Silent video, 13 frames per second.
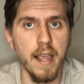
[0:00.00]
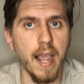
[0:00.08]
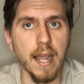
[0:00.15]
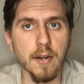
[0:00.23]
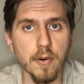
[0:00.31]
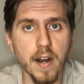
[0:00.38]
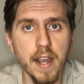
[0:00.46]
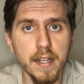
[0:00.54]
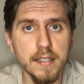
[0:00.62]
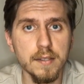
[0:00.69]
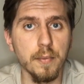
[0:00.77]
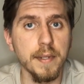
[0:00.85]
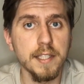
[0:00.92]
and
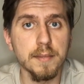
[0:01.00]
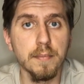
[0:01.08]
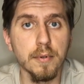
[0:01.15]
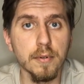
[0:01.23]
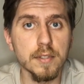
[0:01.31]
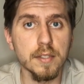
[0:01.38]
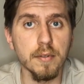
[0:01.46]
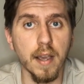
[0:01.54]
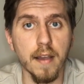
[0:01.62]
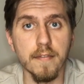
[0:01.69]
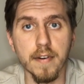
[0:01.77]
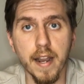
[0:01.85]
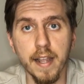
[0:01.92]
write which books you
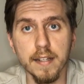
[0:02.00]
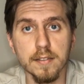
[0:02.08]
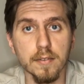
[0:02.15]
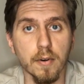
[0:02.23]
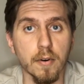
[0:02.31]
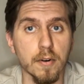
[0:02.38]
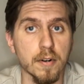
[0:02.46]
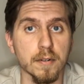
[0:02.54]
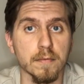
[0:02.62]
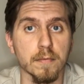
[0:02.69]
have read or